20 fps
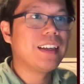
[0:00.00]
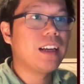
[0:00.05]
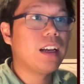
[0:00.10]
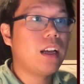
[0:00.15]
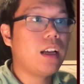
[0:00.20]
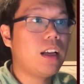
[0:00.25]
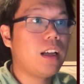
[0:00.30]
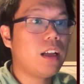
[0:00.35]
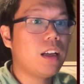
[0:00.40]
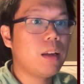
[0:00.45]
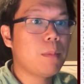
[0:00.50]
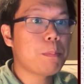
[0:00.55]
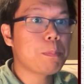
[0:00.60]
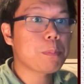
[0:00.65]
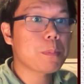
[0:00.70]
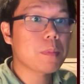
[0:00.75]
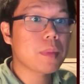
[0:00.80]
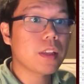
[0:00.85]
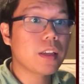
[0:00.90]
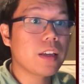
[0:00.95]
Um,
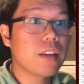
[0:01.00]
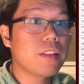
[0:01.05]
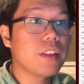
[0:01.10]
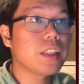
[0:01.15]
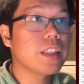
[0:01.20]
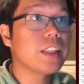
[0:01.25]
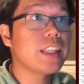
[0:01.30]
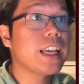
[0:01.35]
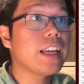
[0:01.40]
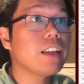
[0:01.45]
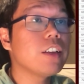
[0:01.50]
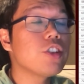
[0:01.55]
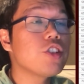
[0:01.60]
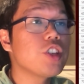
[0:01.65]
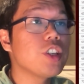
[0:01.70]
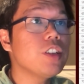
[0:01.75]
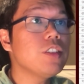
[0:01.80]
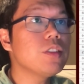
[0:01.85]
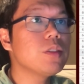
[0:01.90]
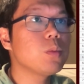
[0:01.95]
in this second
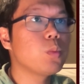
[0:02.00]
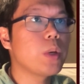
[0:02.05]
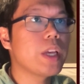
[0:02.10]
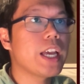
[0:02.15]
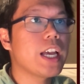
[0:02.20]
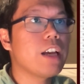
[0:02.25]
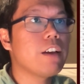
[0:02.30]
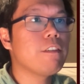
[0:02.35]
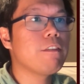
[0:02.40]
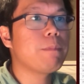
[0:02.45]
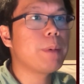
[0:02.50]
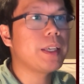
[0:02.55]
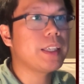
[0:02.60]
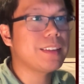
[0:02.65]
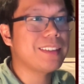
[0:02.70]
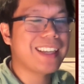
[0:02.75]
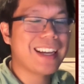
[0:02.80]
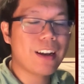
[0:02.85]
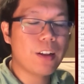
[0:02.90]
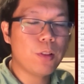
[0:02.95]
sheet, we have
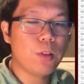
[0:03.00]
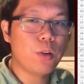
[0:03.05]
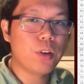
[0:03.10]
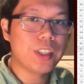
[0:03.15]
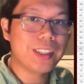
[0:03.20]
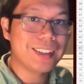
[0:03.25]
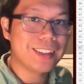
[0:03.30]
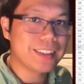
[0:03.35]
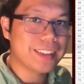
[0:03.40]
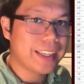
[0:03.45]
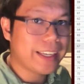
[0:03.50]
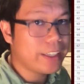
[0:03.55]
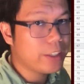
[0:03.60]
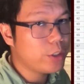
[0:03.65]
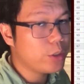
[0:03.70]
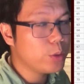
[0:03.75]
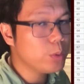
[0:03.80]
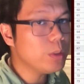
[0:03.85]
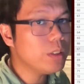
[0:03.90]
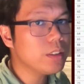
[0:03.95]
basically how long it'll take
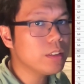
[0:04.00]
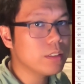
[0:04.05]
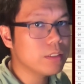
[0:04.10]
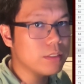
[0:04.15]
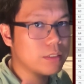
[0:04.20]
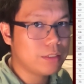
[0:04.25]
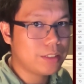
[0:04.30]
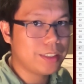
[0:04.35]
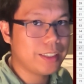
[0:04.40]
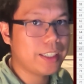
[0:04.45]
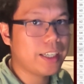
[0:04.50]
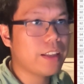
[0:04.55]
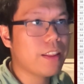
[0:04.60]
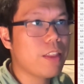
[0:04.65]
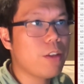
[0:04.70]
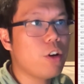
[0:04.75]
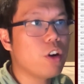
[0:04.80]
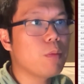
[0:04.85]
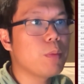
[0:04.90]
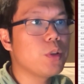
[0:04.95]
you to get
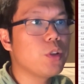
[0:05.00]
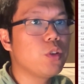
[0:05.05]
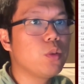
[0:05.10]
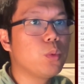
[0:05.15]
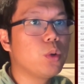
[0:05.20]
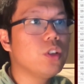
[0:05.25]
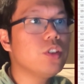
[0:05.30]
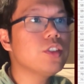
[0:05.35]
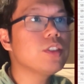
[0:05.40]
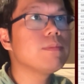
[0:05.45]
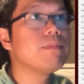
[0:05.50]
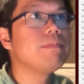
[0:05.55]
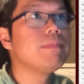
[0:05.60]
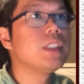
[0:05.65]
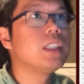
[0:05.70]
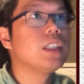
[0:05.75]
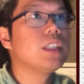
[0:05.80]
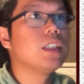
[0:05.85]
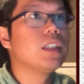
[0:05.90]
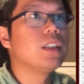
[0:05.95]
the augment you want.
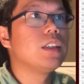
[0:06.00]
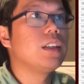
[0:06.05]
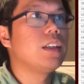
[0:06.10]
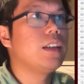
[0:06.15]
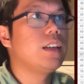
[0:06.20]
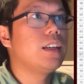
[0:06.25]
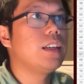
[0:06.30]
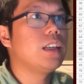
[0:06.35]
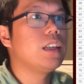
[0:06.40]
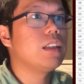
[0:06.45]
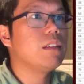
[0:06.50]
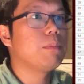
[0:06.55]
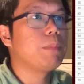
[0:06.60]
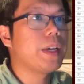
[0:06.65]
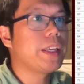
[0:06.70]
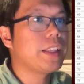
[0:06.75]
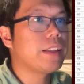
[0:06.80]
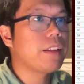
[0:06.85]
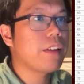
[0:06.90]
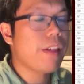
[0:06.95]
Uh,
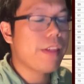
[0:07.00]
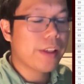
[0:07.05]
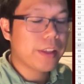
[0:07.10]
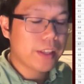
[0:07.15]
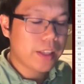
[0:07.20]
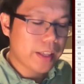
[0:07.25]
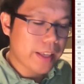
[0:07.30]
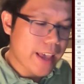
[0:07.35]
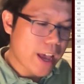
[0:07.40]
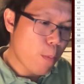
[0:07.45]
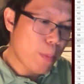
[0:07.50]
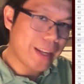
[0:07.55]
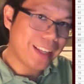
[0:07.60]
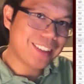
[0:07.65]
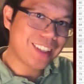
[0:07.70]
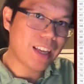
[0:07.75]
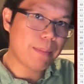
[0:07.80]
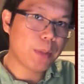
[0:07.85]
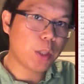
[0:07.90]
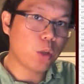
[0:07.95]
basically, this is how many
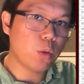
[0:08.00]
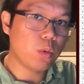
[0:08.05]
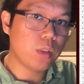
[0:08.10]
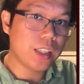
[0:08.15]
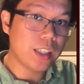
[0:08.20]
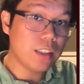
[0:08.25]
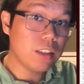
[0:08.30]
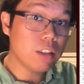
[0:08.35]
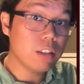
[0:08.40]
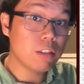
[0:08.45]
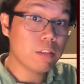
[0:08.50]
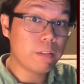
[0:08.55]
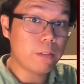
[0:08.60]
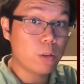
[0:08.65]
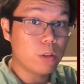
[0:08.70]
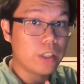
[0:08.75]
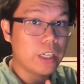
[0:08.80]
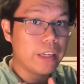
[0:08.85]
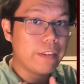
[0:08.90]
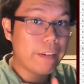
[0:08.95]
attempts you need
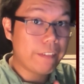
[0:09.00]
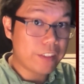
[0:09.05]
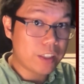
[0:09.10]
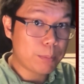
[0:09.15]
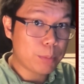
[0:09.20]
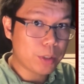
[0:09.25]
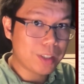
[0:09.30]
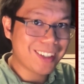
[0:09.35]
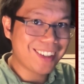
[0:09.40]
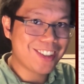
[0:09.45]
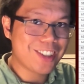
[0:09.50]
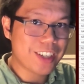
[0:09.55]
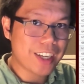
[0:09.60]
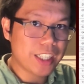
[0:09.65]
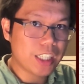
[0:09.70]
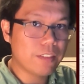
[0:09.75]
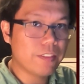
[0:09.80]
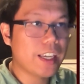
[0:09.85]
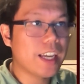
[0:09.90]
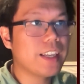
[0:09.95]
for a 50%
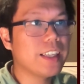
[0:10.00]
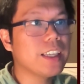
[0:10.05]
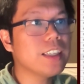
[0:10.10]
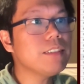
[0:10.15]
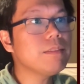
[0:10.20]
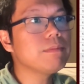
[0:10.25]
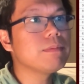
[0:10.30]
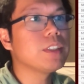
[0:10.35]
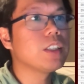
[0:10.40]
chance of getting it.